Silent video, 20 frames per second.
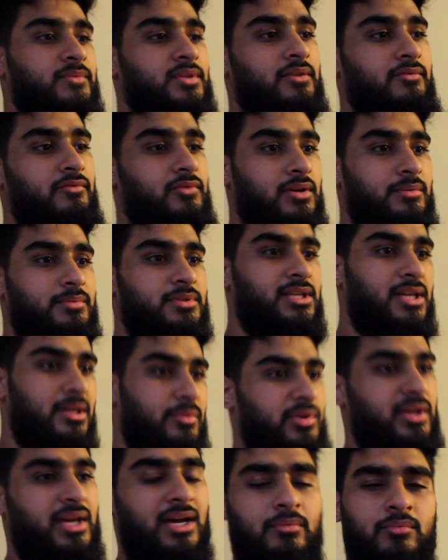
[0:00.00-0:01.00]
So I thought, let me set
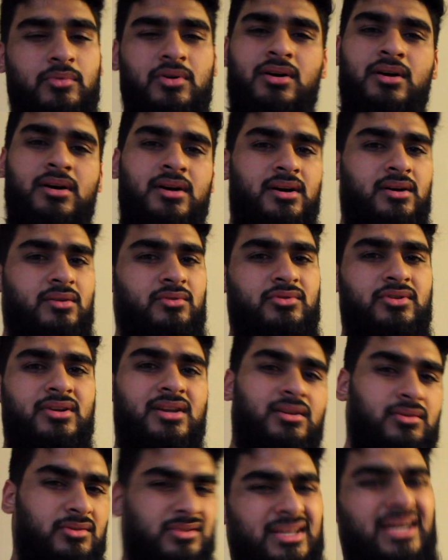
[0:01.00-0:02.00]
up the camera, I'll do a
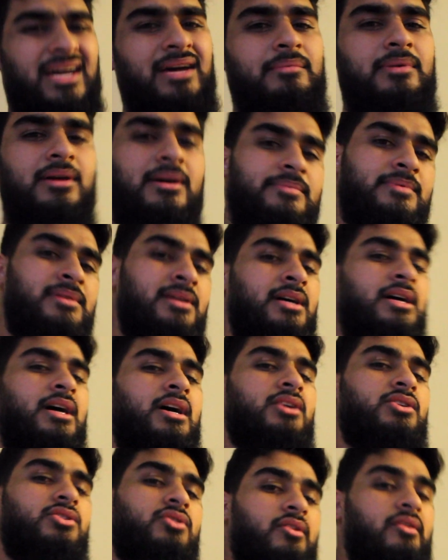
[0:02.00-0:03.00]
little time lapse,
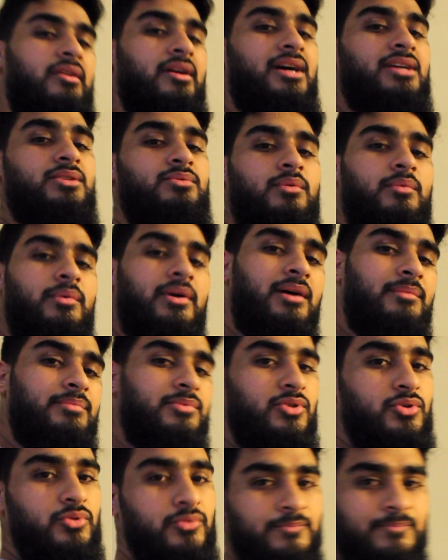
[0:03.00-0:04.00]
show you guys what we're up
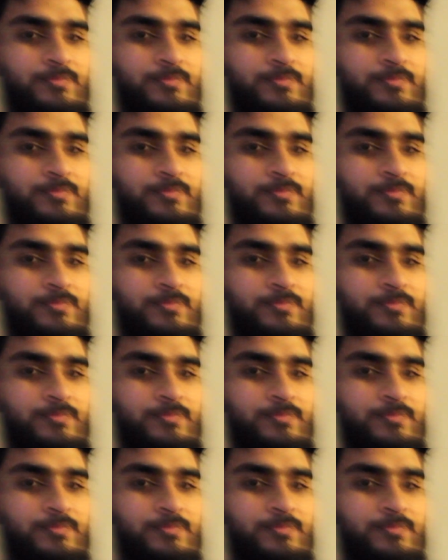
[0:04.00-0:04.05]
to.